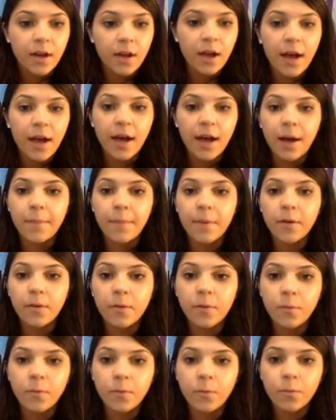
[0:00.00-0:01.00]
It
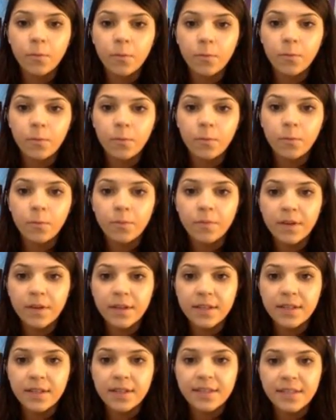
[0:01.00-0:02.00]

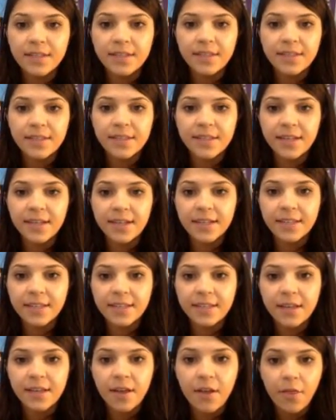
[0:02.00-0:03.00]
says
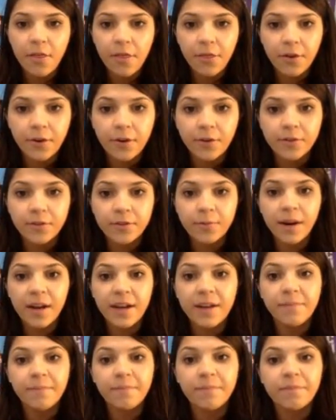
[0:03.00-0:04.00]
6/3,
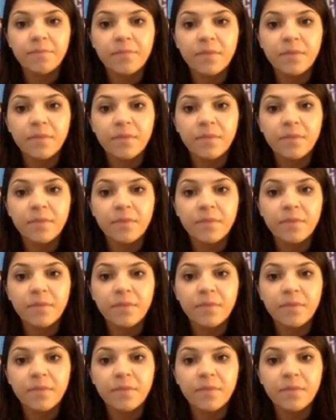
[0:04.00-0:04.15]
right?